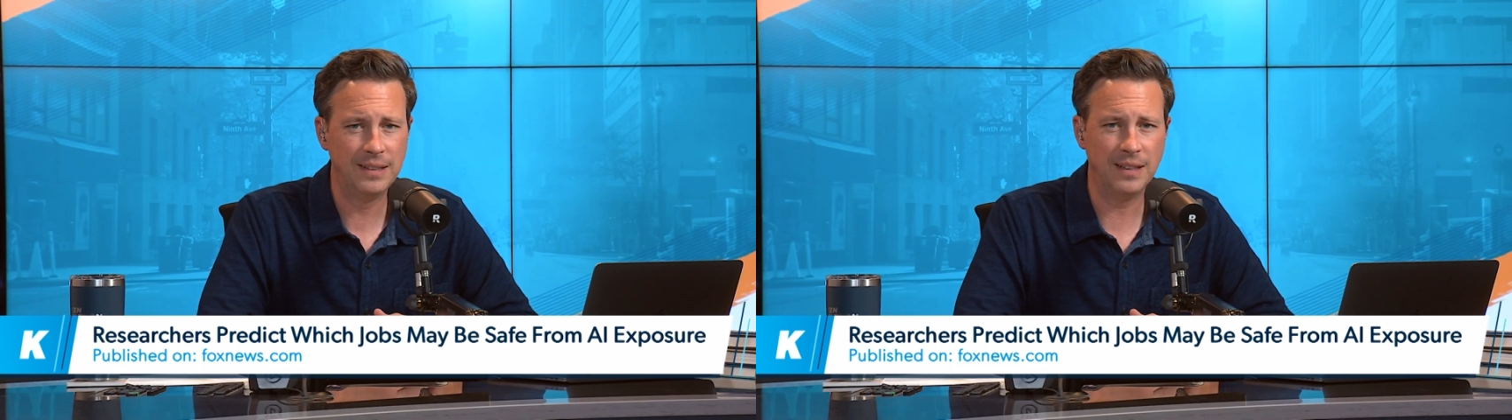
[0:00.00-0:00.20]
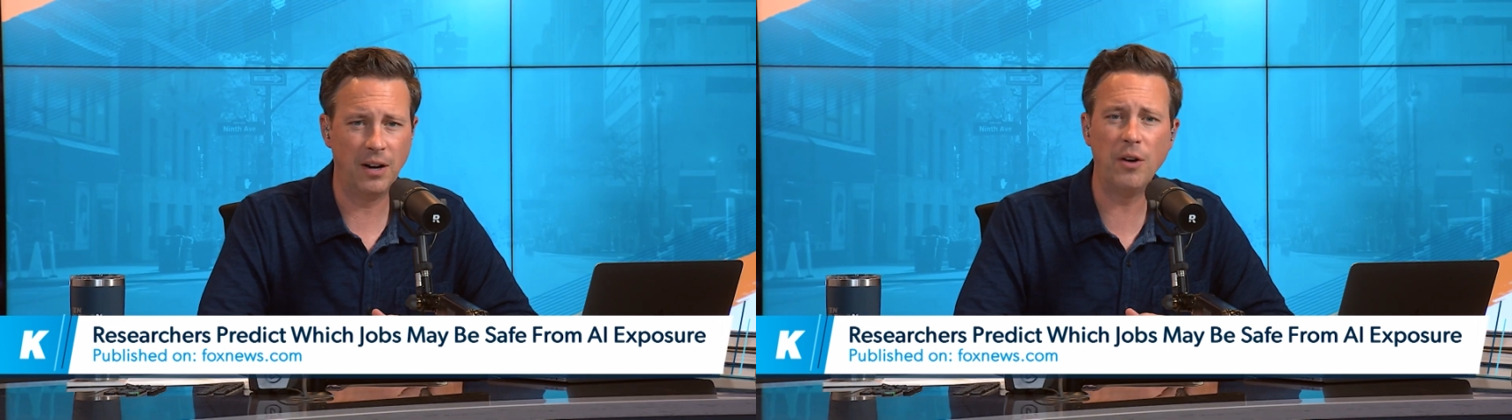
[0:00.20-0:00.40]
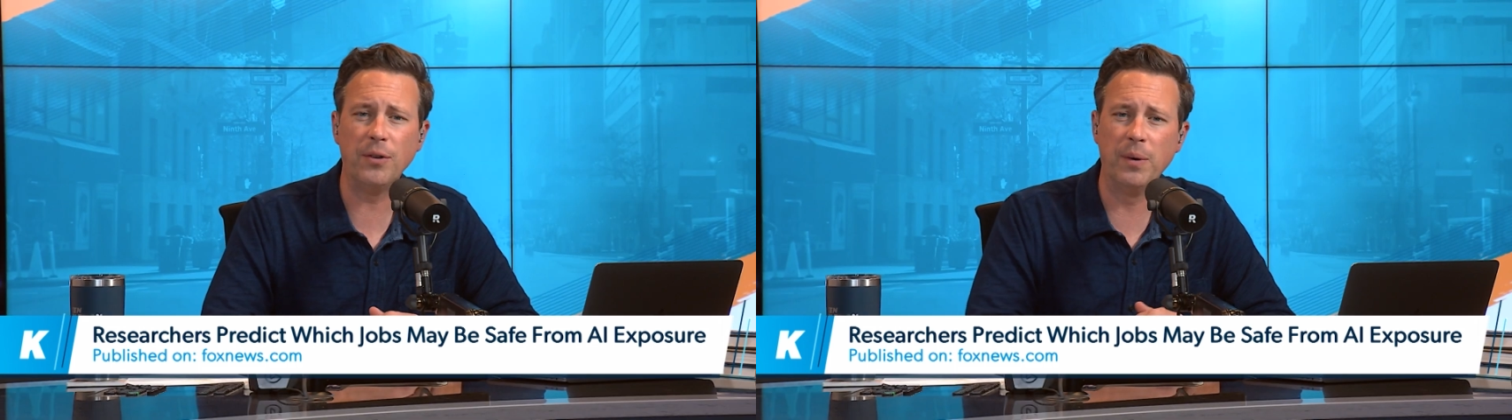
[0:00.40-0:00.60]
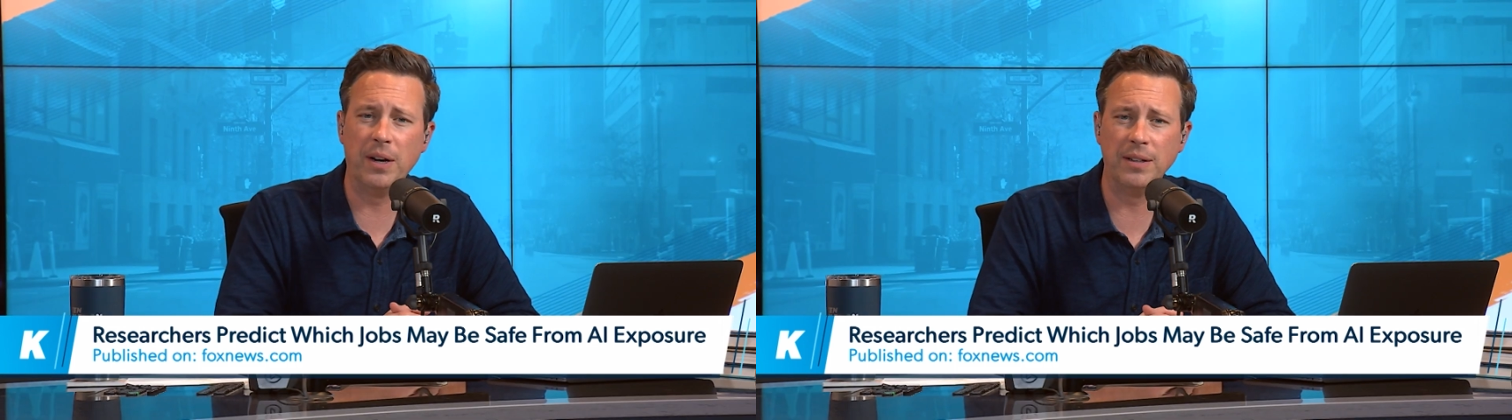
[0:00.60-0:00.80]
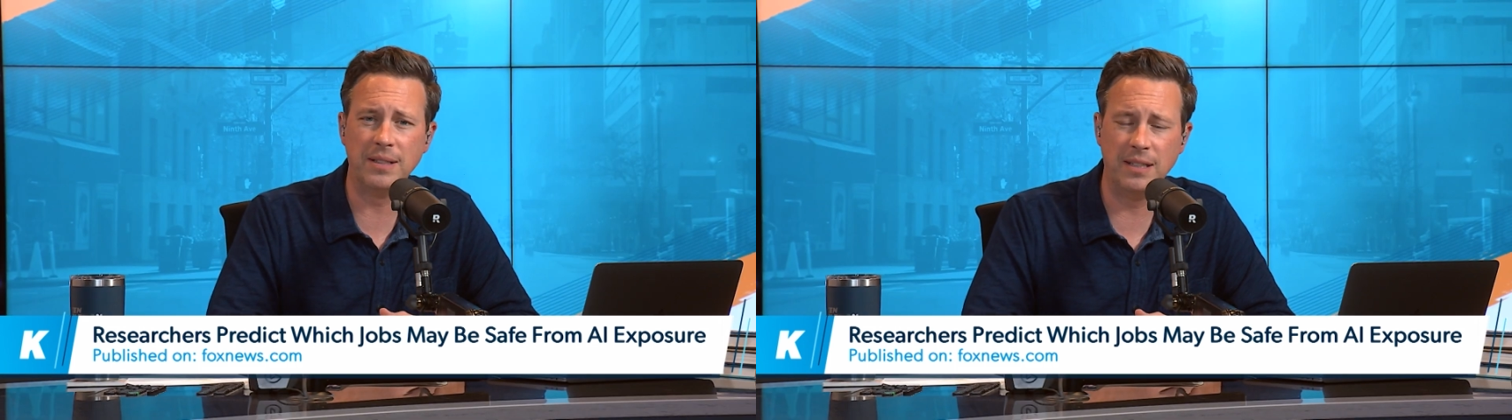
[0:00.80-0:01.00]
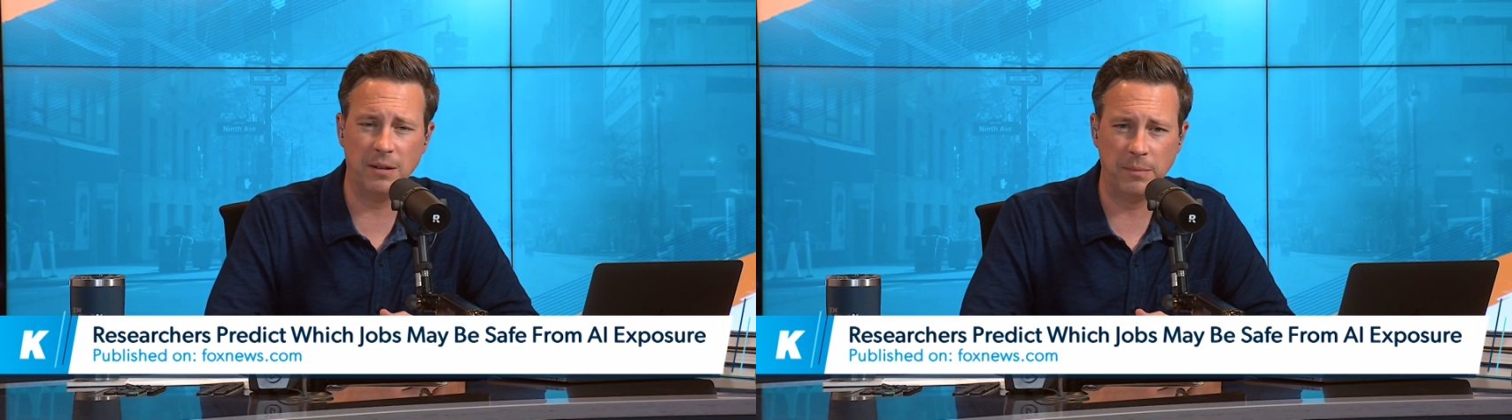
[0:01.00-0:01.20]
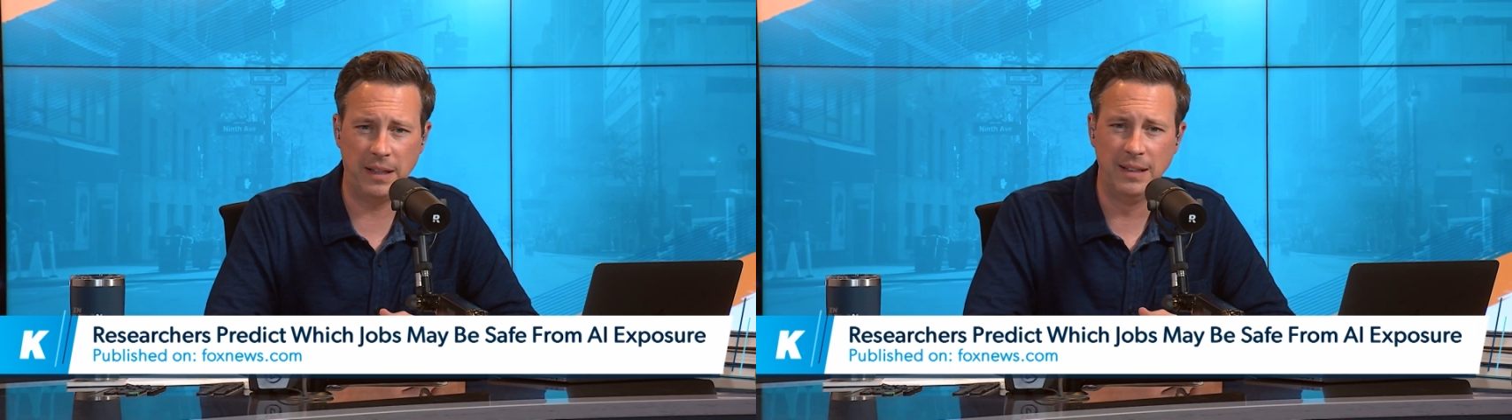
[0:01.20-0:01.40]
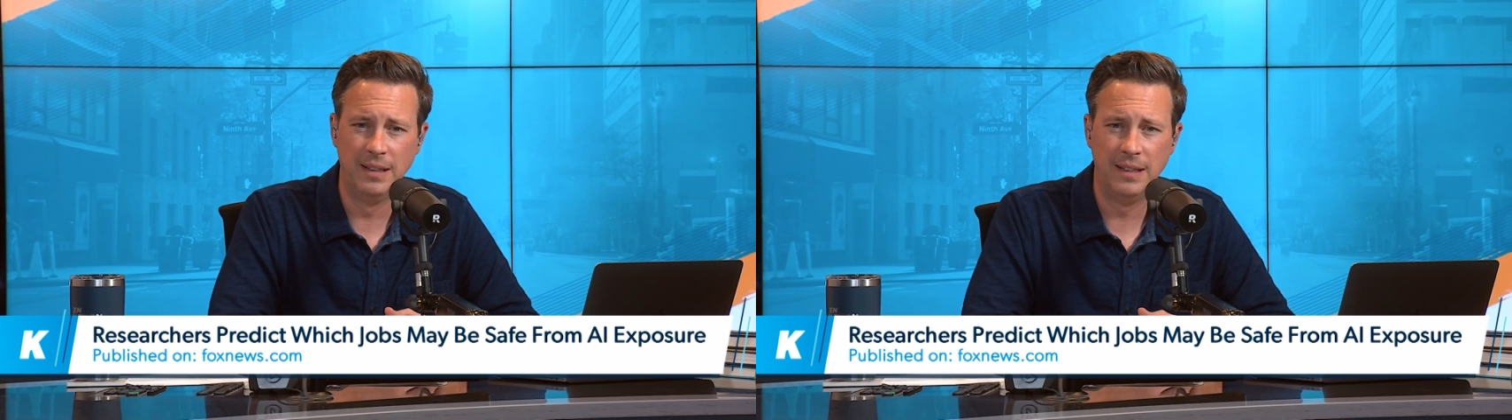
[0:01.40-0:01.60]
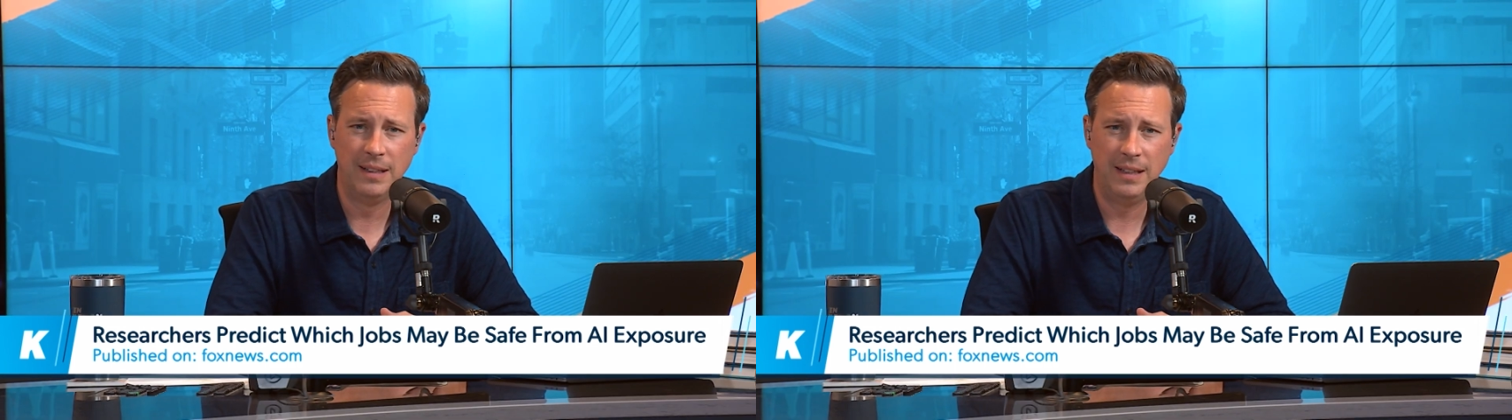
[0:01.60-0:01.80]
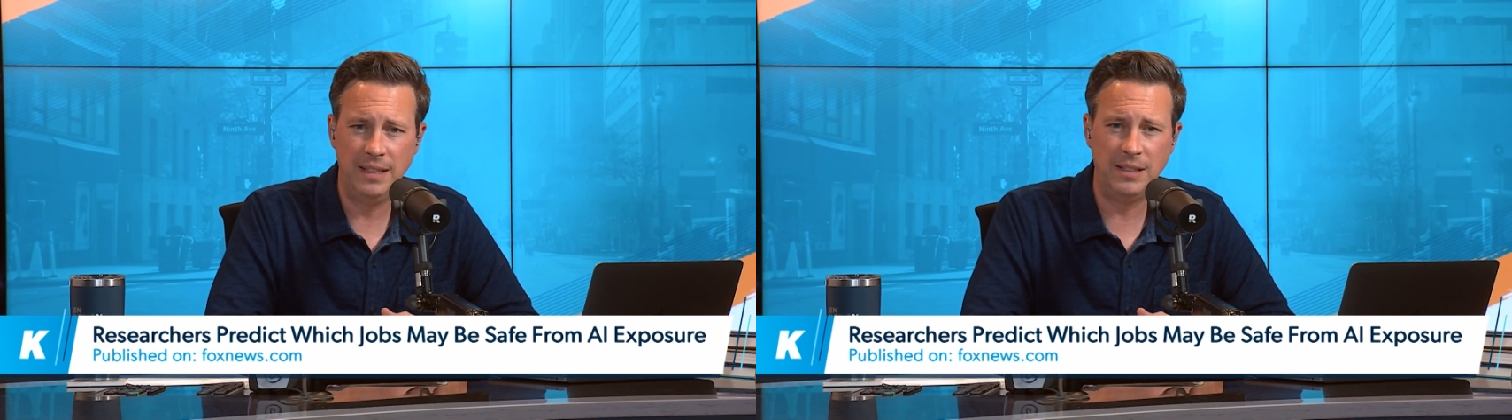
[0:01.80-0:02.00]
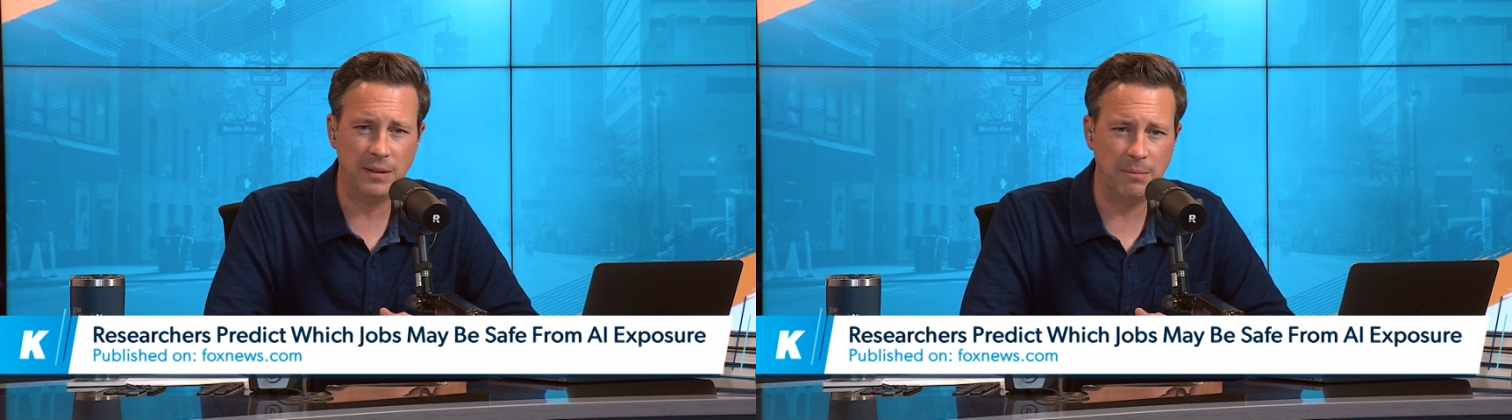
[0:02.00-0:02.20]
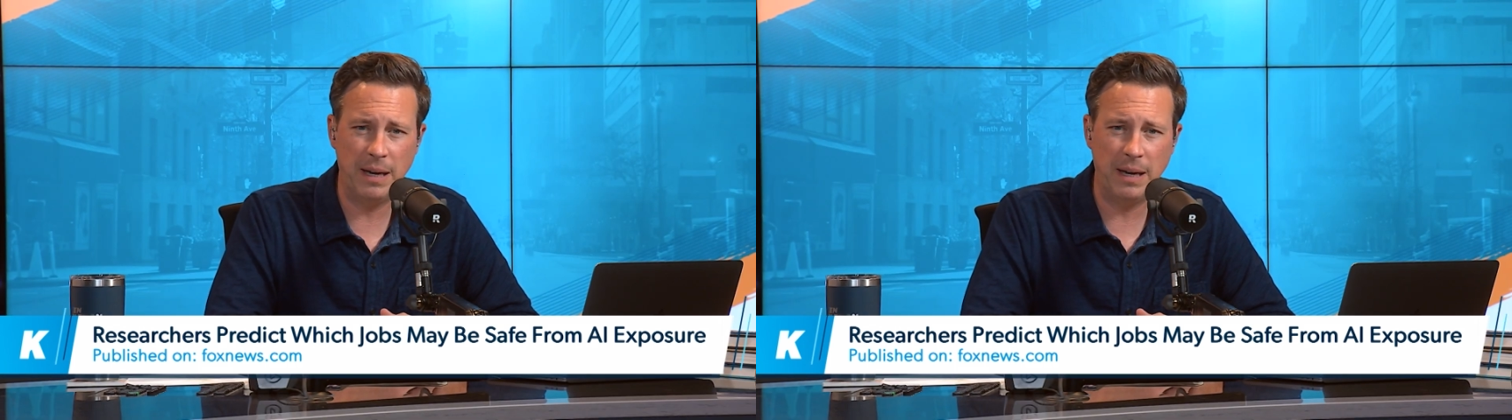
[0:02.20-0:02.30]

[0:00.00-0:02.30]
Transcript: And Arthur went on to tell me he's doing